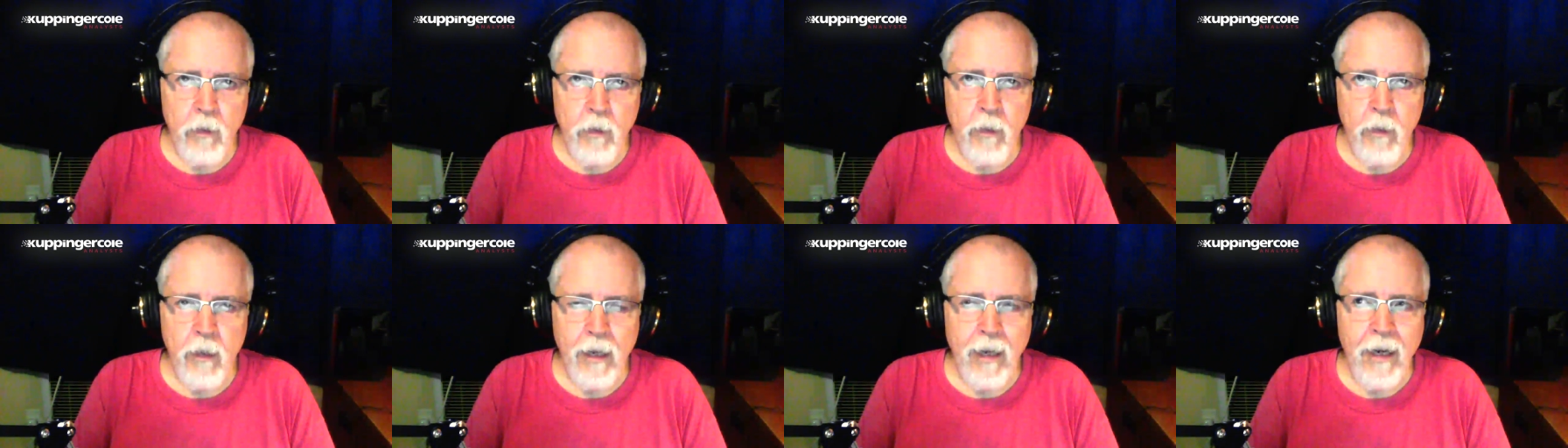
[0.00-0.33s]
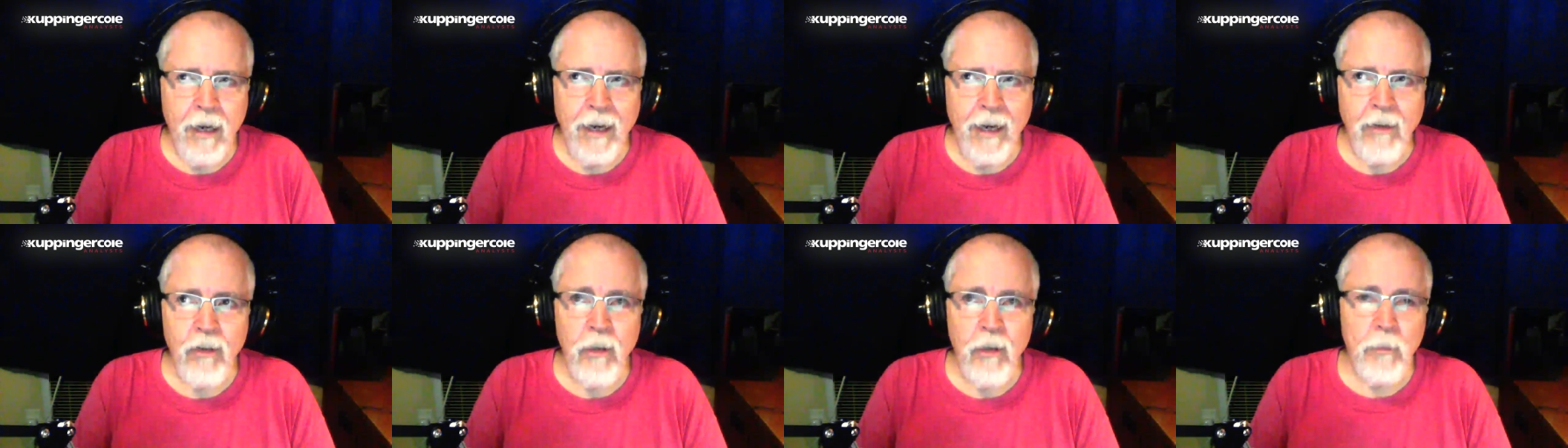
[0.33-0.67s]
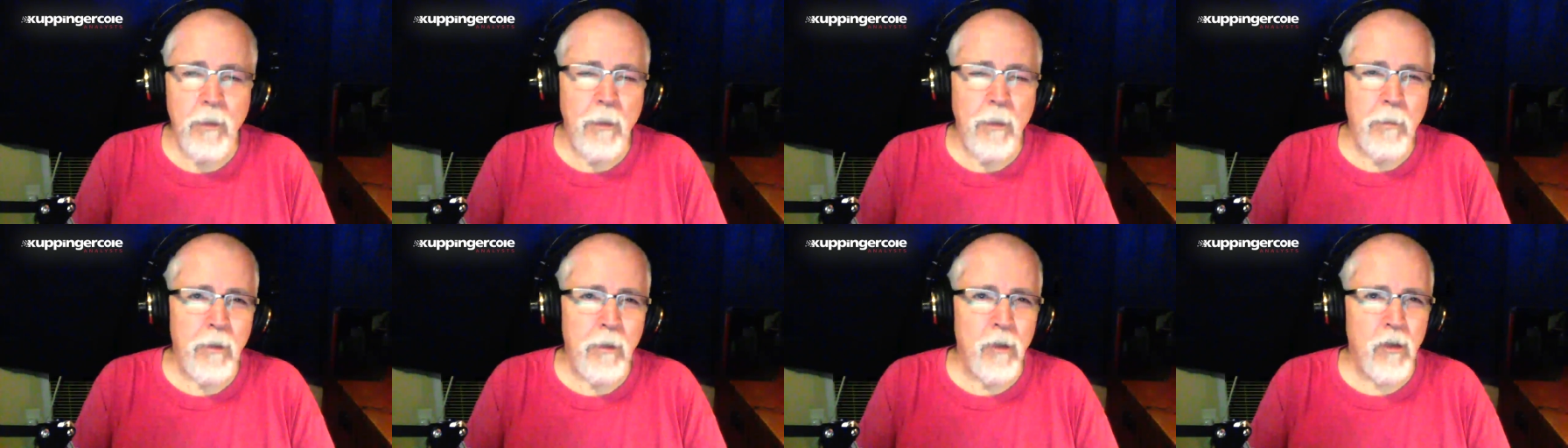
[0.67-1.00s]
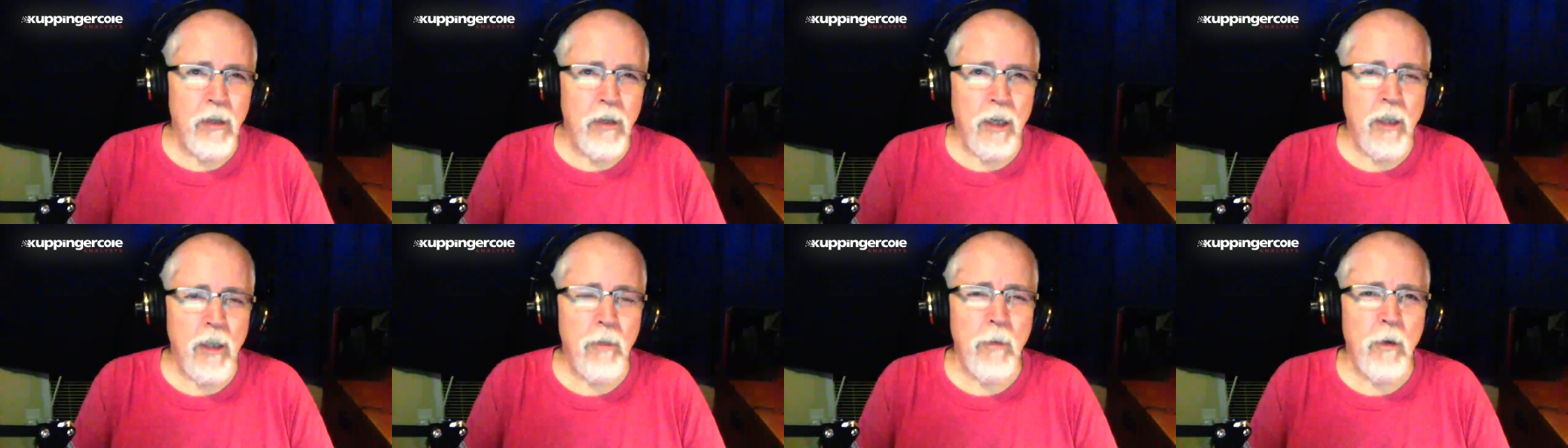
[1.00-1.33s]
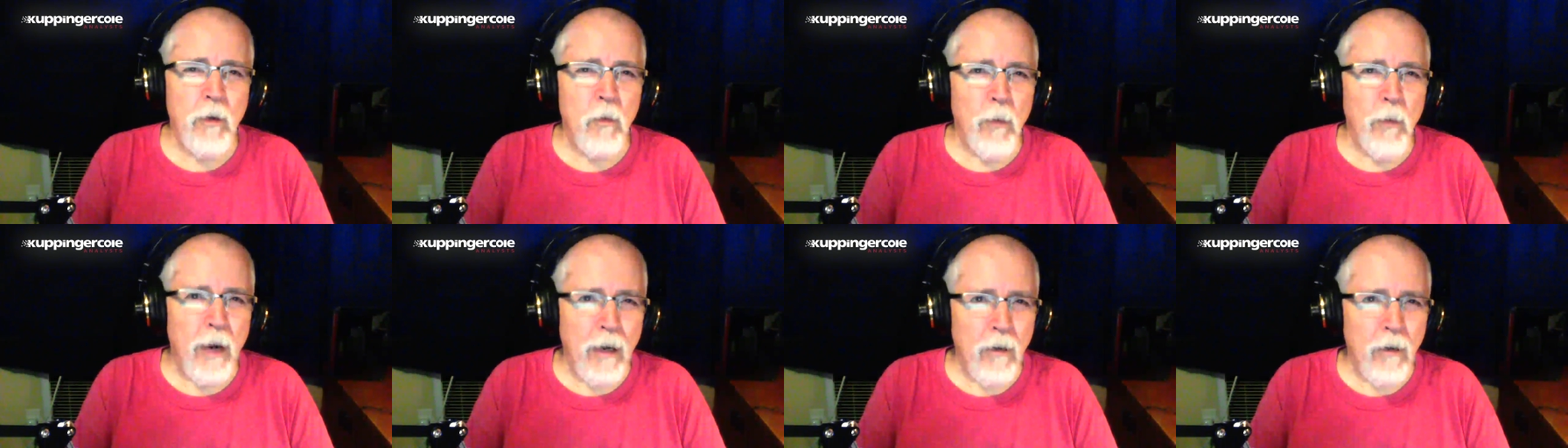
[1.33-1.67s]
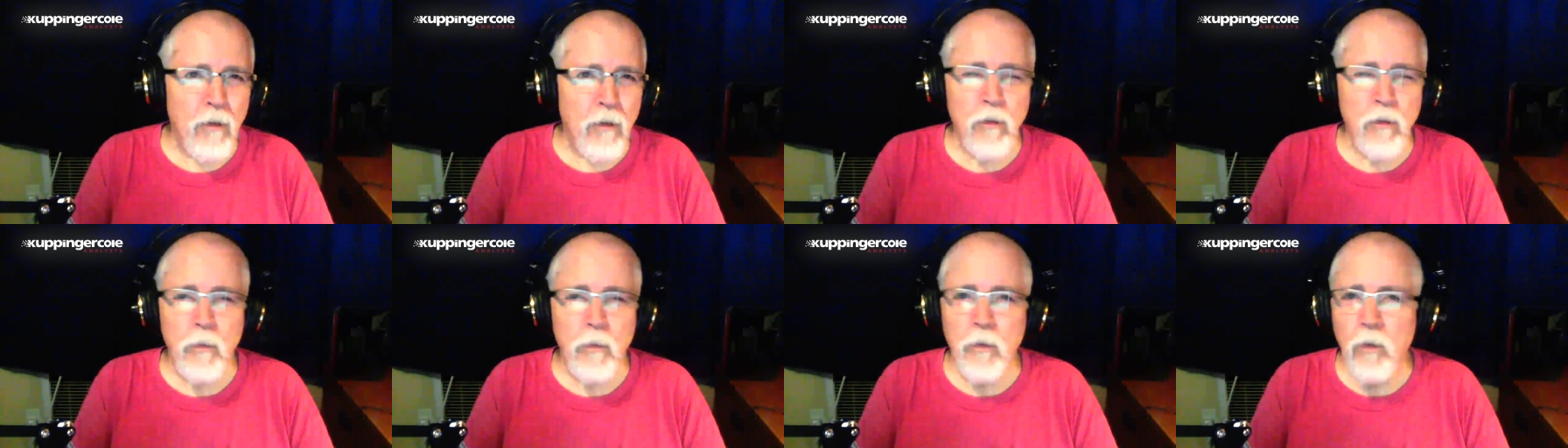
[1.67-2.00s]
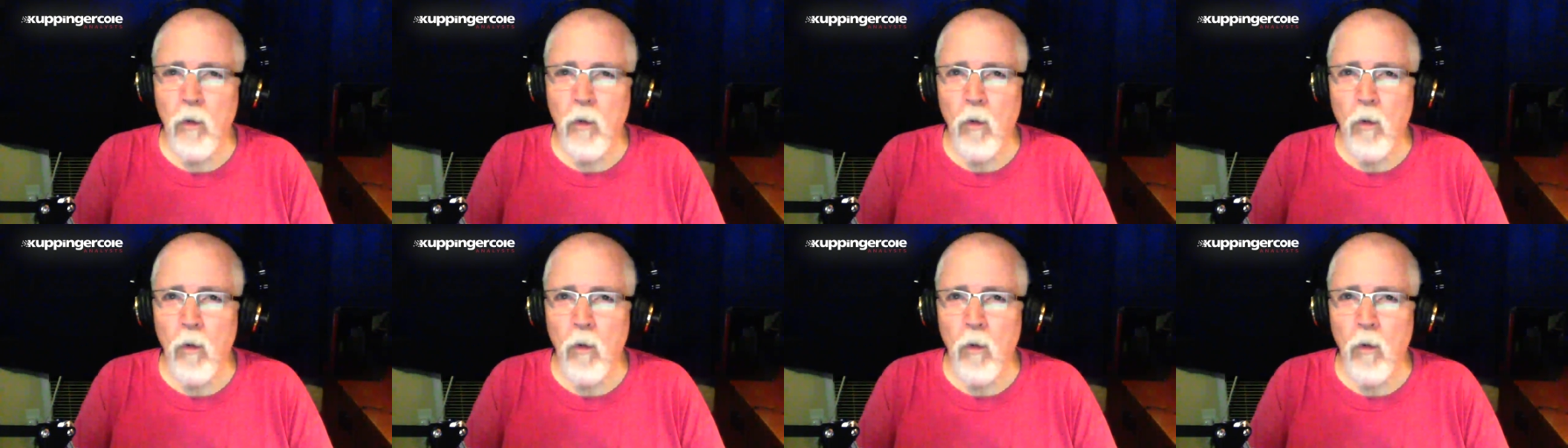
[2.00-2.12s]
And again, I should be able to change my records with